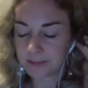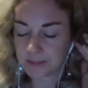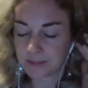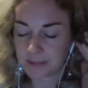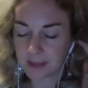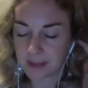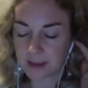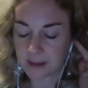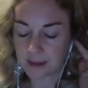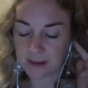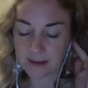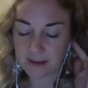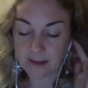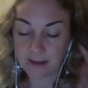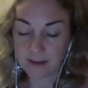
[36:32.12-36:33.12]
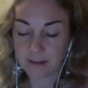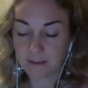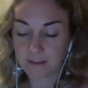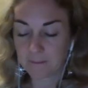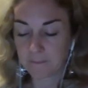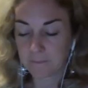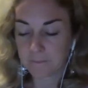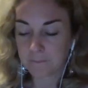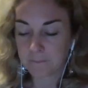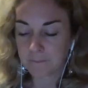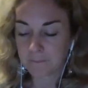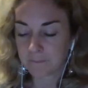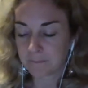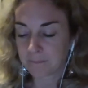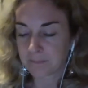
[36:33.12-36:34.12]

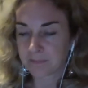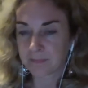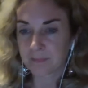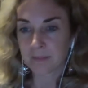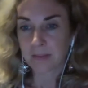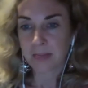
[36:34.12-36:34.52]
Nothing is said.